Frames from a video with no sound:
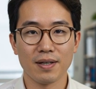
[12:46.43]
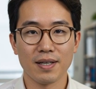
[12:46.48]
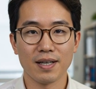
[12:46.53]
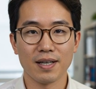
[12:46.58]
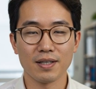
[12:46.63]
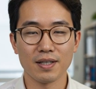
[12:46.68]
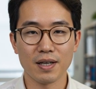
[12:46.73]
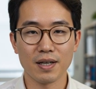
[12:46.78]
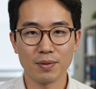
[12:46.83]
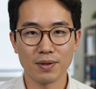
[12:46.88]
the
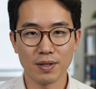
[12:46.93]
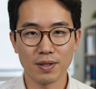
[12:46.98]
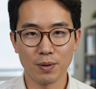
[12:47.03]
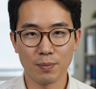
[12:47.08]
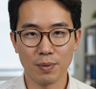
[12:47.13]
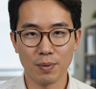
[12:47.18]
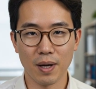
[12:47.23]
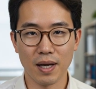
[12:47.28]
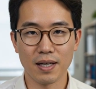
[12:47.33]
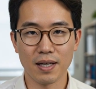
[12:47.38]
internet with no
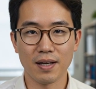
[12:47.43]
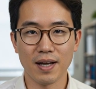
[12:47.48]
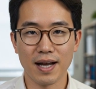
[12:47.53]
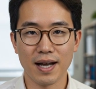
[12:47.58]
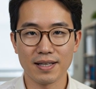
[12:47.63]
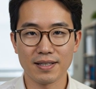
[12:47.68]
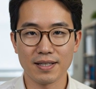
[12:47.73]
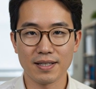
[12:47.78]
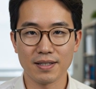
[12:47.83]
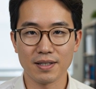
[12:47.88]
prior
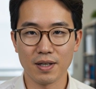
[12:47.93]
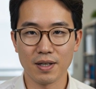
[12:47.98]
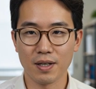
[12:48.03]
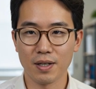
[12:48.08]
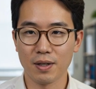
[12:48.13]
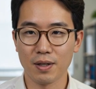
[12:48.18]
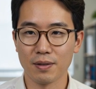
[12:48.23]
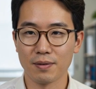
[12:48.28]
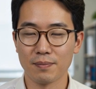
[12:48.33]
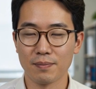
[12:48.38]
access at
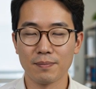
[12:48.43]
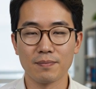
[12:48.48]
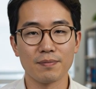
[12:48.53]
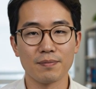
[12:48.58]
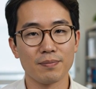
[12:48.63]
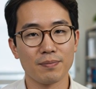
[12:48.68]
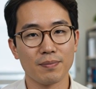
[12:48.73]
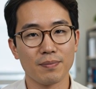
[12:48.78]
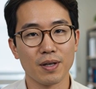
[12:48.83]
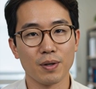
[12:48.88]
all.
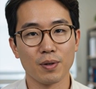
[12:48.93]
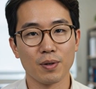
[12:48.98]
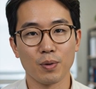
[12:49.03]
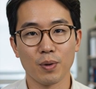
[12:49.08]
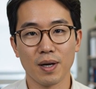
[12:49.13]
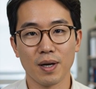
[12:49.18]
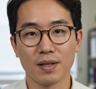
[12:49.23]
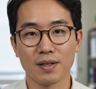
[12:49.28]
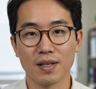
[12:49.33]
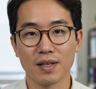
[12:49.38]
It
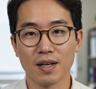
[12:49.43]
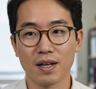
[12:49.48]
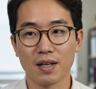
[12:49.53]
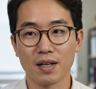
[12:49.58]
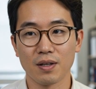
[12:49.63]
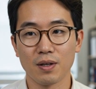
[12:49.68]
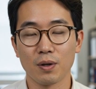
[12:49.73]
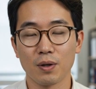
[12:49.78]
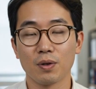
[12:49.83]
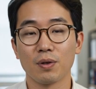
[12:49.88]
requires
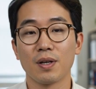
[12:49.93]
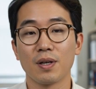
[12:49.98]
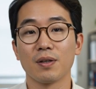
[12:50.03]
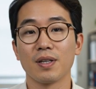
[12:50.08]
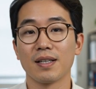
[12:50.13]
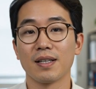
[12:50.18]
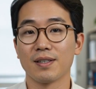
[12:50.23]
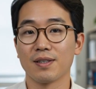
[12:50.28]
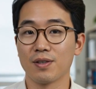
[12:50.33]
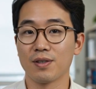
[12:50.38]
local code
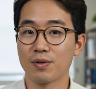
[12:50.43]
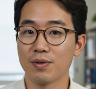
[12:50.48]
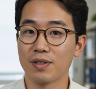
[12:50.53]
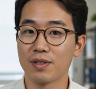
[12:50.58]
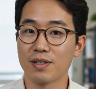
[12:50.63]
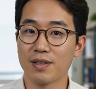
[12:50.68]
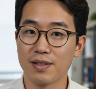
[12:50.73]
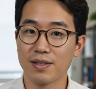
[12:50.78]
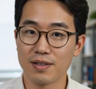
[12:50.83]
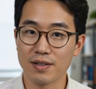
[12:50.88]

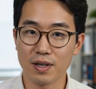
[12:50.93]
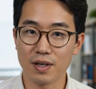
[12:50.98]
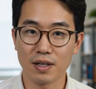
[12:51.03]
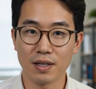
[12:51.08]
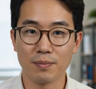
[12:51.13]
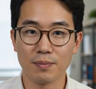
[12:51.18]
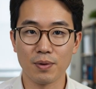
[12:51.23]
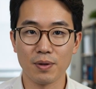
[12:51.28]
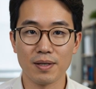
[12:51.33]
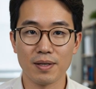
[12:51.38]
execution as a
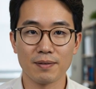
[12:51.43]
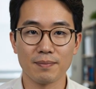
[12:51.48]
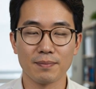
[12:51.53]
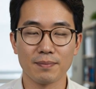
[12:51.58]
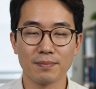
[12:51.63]
starting point.